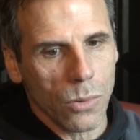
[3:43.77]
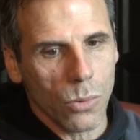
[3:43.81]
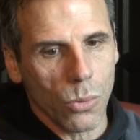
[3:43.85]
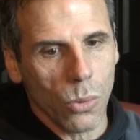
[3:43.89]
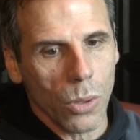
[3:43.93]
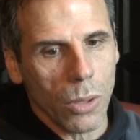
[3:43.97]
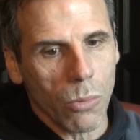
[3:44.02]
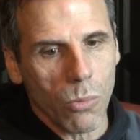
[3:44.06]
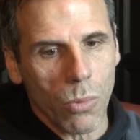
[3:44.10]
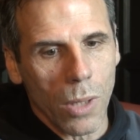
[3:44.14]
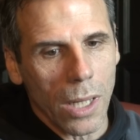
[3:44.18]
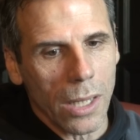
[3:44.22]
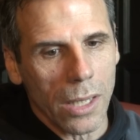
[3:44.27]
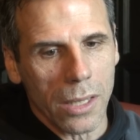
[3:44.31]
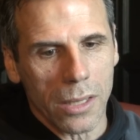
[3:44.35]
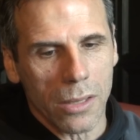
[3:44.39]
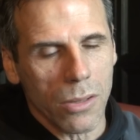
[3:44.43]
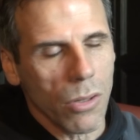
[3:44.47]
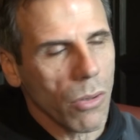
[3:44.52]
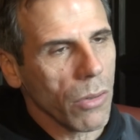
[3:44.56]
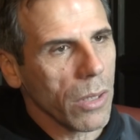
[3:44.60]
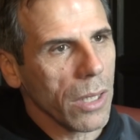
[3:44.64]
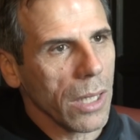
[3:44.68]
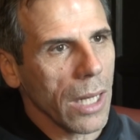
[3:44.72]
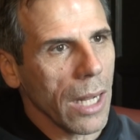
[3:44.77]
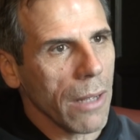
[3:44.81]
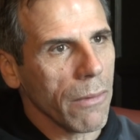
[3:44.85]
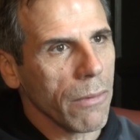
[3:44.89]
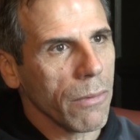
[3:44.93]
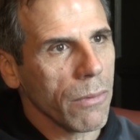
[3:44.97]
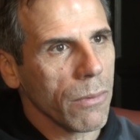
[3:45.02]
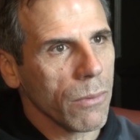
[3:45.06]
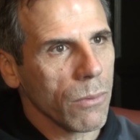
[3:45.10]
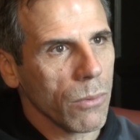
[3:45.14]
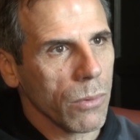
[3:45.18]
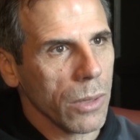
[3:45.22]
Doing well is not
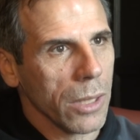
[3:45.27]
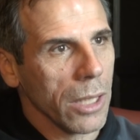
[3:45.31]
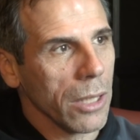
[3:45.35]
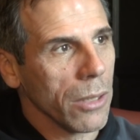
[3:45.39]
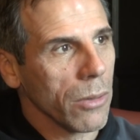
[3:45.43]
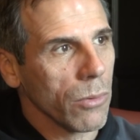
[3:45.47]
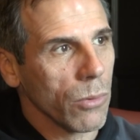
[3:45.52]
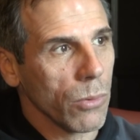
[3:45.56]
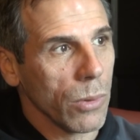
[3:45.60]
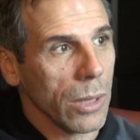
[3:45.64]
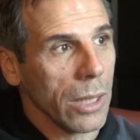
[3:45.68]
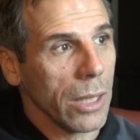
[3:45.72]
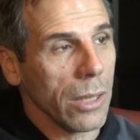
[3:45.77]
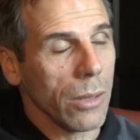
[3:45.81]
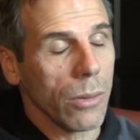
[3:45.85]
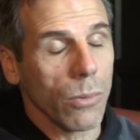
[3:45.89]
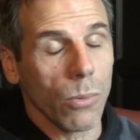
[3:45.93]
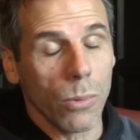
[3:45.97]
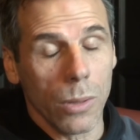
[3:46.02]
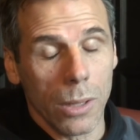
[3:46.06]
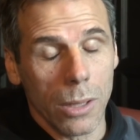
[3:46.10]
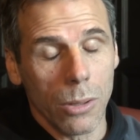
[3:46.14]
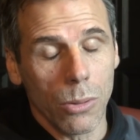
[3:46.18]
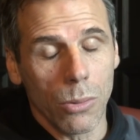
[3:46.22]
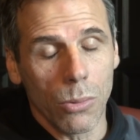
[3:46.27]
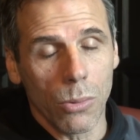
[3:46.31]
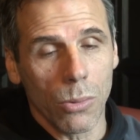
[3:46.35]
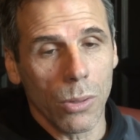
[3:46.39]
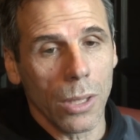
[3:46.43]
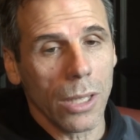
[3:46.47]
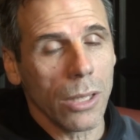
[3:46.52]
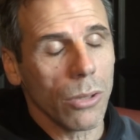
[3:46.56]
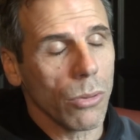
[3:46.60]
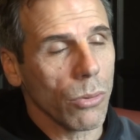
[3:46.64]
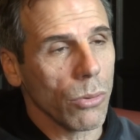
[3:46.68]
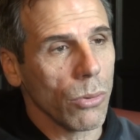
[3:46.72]
enough. We do
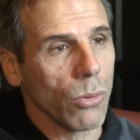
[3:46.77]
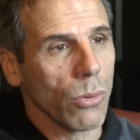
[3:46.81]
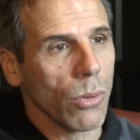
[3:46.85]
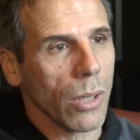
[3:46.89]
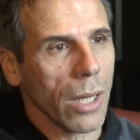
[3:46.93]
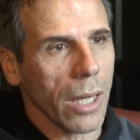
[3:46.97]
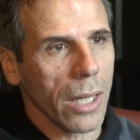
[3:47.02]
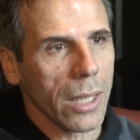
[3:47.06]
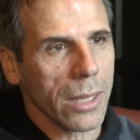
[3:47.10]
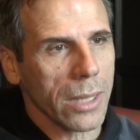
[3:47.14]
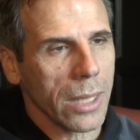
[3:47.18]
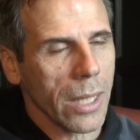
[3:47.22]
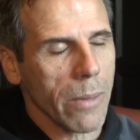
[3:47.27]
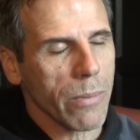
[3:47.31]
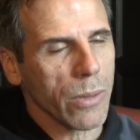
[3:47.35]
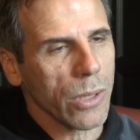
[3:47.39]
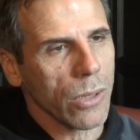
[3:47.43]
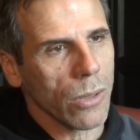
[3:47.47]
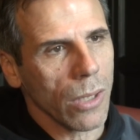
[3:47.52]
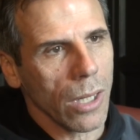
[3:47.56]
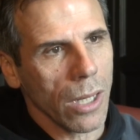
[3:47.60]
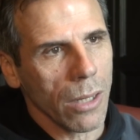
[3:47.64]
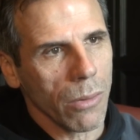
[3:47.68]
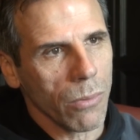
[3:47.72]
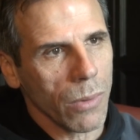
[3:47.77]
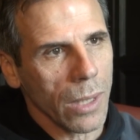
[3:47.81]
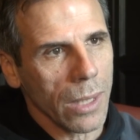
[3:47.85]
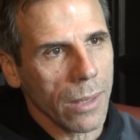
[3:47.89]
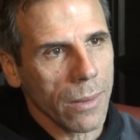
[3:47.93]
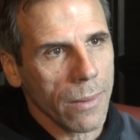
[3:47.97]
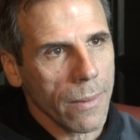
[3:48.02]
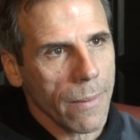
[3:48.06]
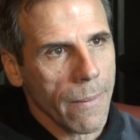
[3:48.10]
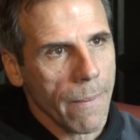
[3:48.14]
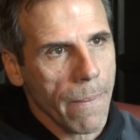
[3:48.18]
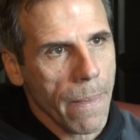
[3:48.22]
need to do exceptionally well.
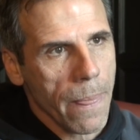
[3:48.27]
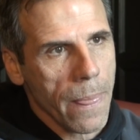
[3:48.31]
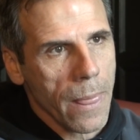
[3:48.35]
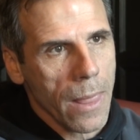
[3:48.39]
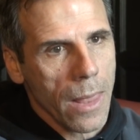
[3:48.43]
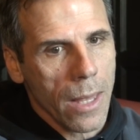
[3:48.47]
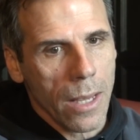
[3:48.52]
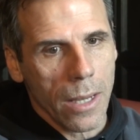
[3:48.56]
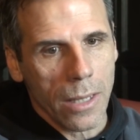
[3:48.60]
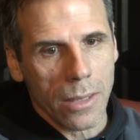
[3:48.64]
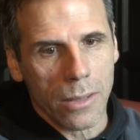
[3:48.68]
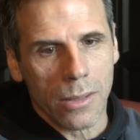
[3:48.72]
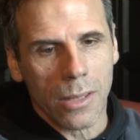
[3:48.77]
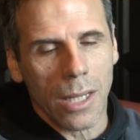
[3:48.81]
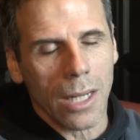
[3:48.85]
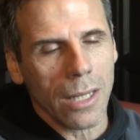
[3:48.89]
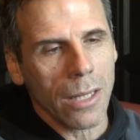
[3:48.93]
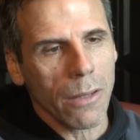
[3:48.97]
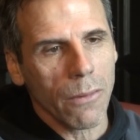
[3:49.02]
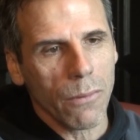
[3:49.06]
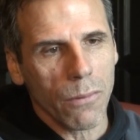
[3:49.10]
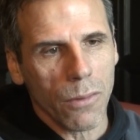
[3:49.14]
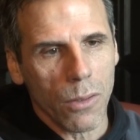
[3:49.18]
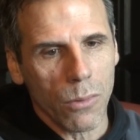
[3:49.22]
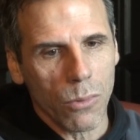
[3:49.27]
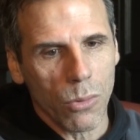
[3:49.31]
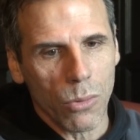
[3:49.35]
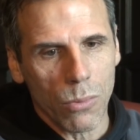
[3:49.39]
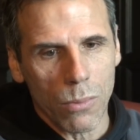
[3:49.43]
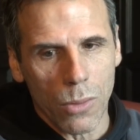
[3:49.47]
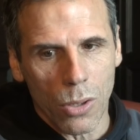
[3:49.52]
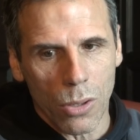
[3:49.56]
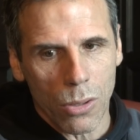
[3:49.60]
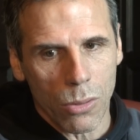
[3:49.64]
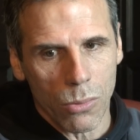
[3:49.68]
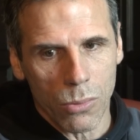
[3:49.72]
Starting from
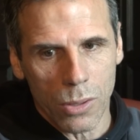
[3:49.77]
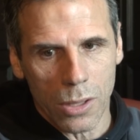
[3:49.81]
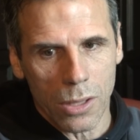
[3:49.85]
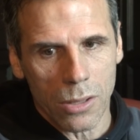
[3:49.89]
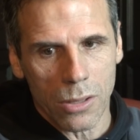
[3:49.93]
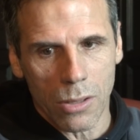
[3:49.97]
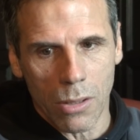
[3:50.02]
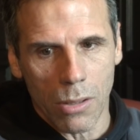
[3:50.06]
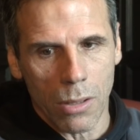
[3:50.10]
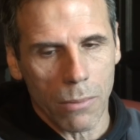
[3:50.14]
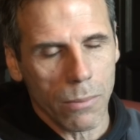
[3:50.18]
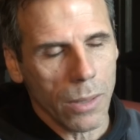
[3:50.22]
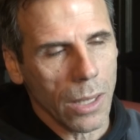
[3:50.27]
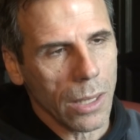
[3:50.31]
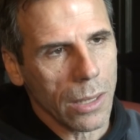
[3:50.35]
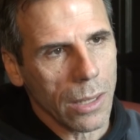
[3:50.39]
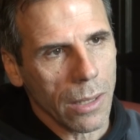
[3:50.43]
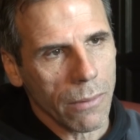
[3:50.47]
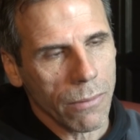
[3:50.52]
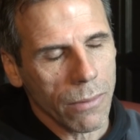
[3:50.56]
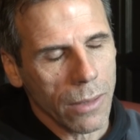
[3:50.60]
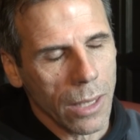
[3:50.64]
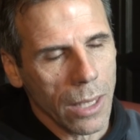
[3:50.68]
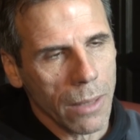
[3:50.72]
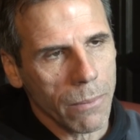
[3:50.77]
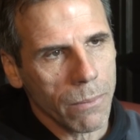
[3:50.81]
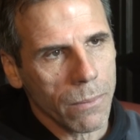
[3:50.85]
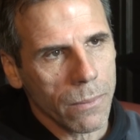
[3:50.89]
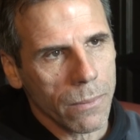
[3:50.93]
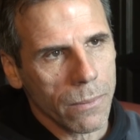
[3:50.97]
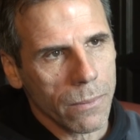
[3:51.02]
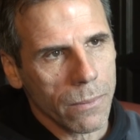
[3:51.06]
tomorrow, which is going to be a tough game.